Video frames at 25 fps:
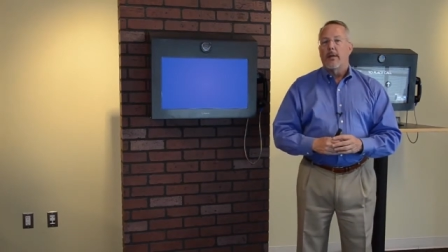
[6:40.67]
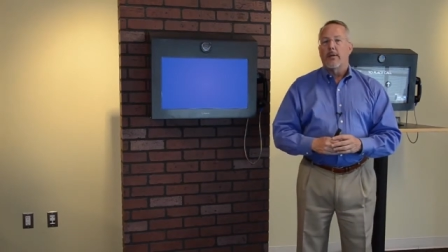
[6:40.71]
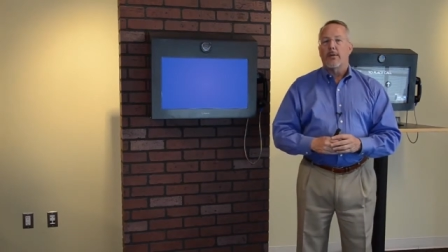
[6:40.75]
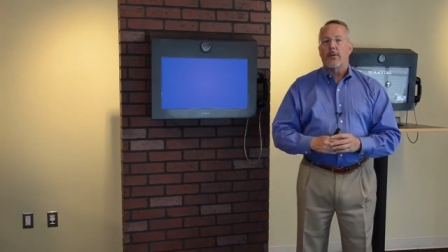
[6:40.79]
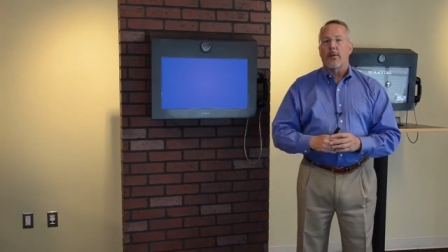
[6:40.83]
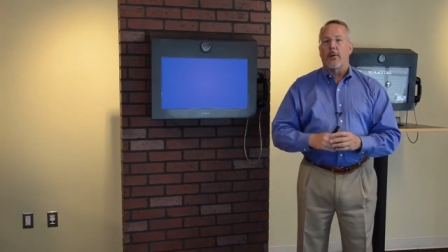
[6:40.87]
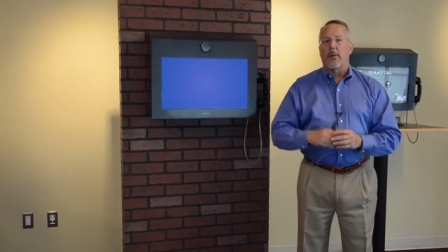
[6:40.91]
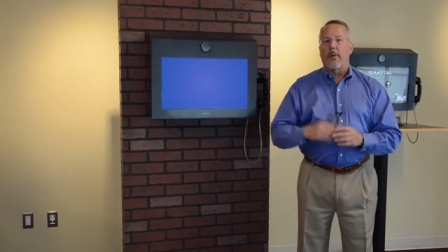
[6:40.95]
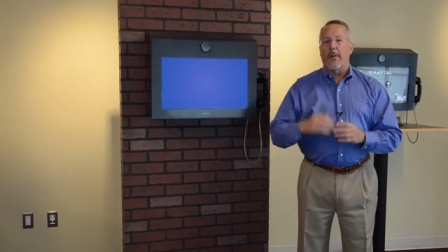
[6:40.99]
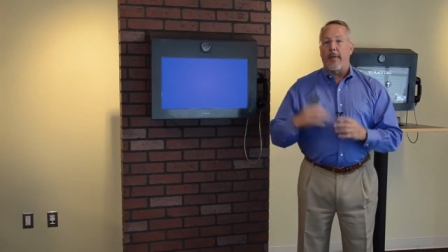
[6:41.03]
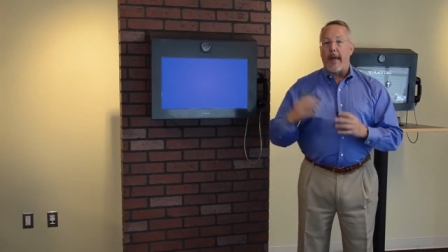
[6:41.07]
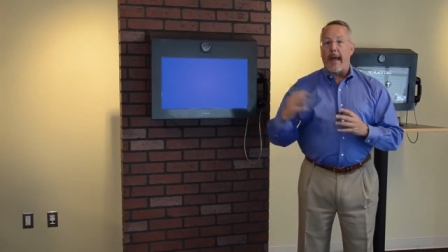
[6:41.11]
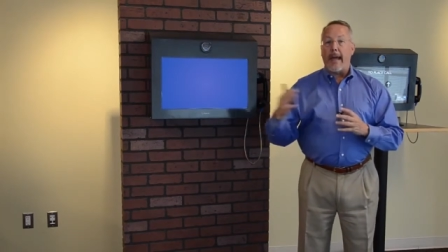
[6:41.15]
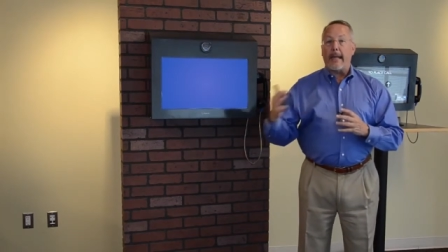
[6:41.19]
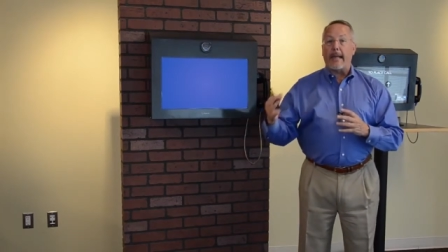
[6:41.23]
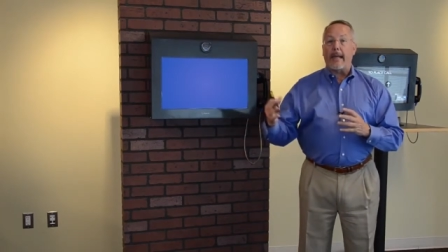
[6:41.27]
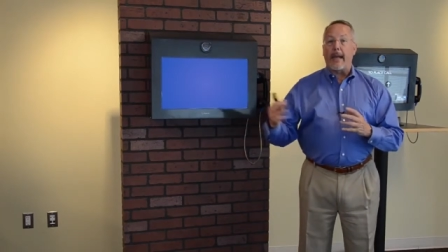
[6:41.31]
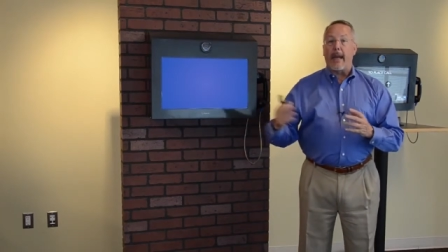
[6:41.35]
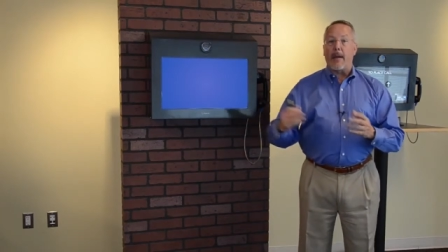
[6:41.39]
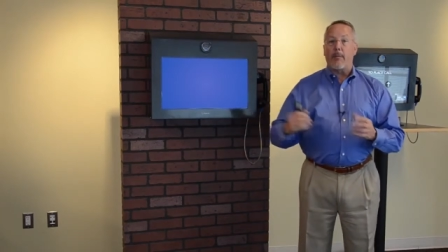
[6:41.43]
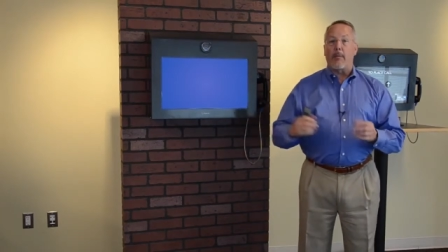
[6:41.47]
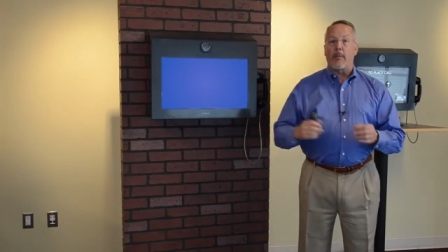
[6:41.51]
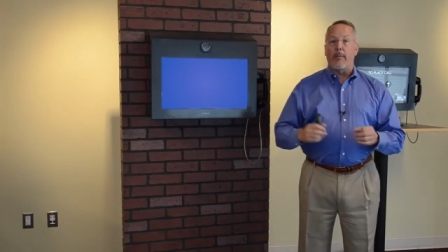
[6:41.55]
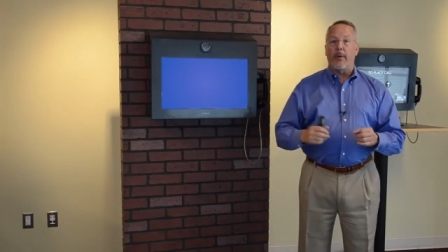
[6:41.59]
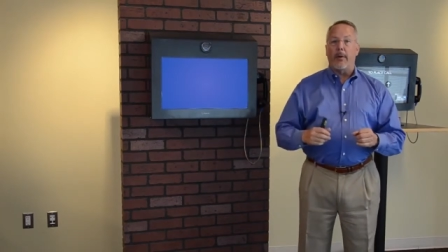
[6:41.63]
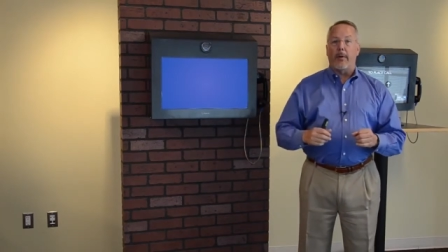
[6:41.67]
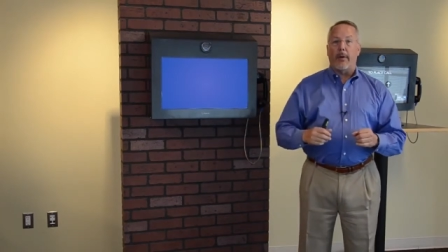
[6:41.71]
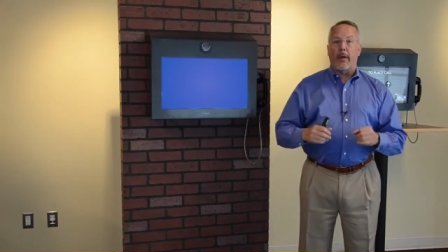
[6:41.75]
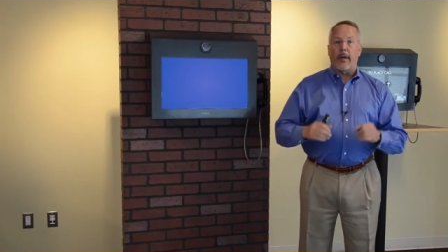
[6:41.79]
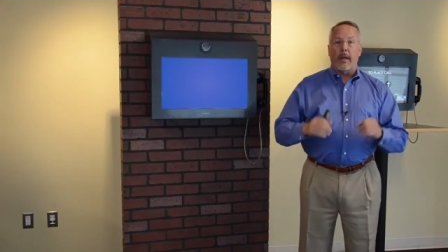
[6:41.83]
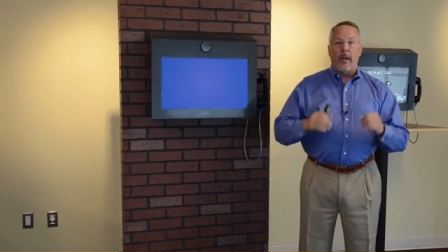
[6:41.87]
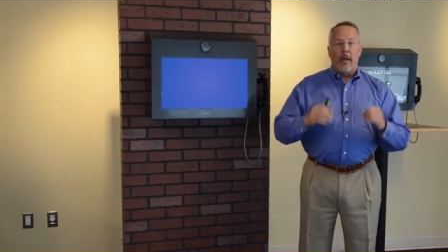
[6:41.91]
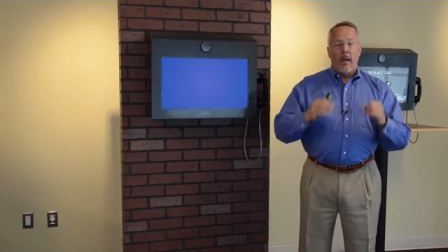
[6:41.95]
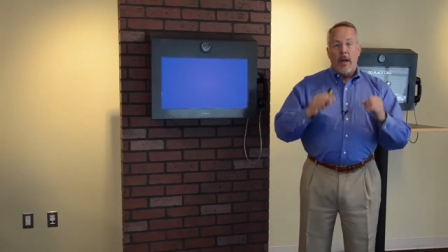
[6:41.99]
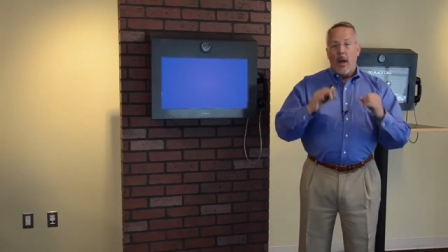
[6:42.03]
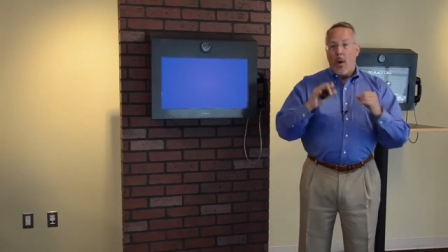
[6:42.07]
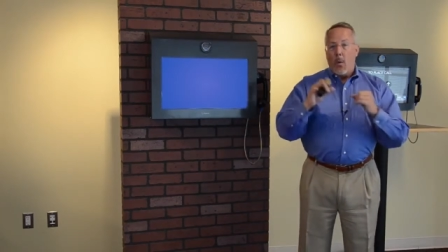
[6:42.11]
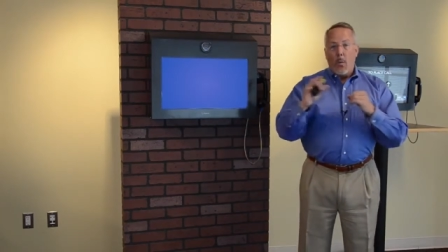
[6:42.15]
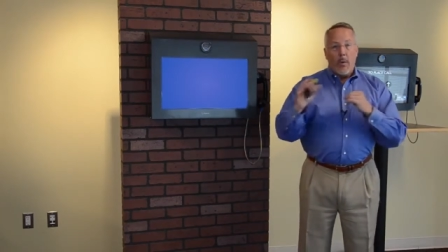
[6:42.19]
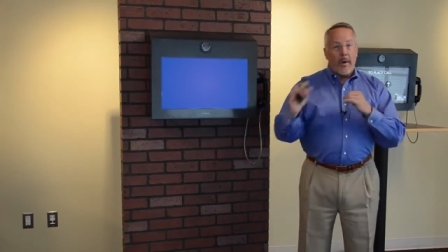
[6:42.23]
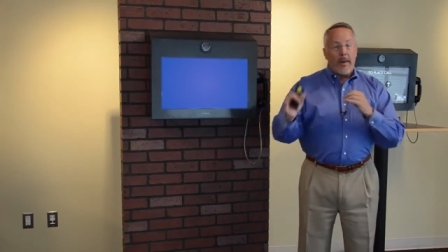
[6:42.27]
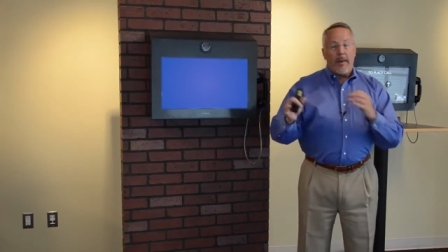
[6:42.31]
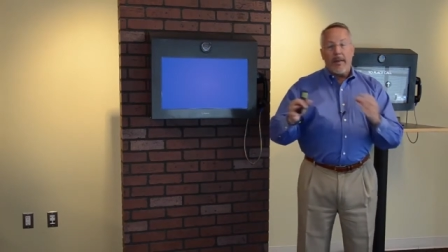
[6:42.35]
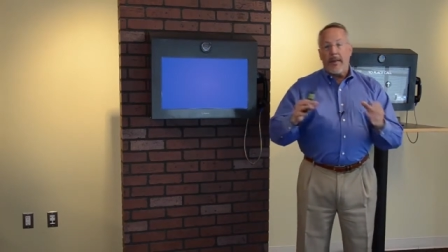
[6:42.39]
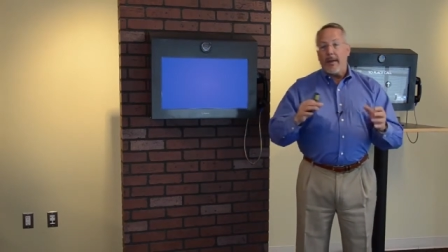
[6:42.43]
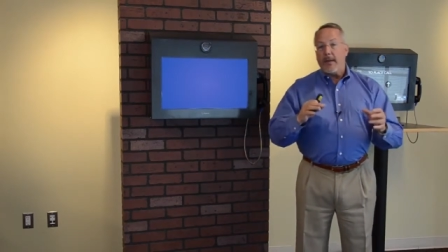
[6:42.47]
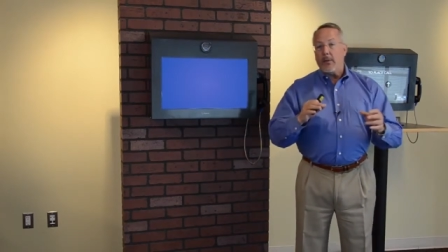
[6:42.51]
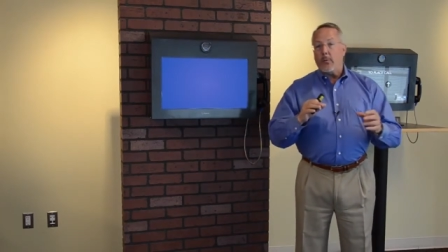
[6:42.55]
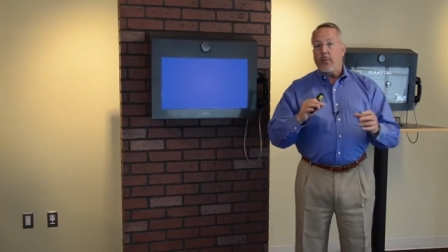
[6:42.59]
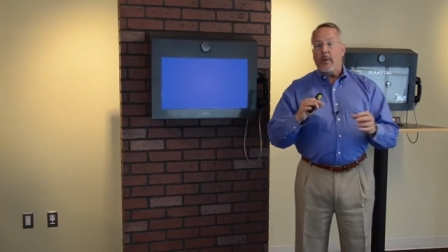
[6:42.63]
So that capability. One
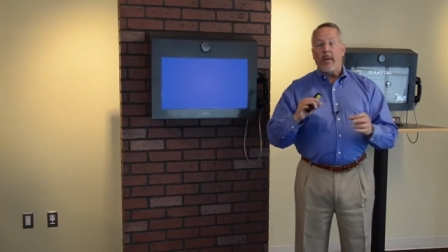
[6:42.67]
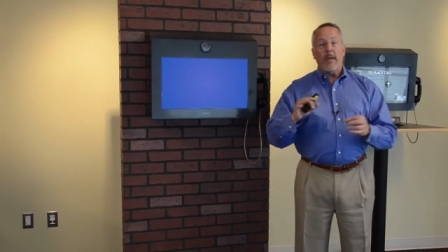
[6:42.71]
of the things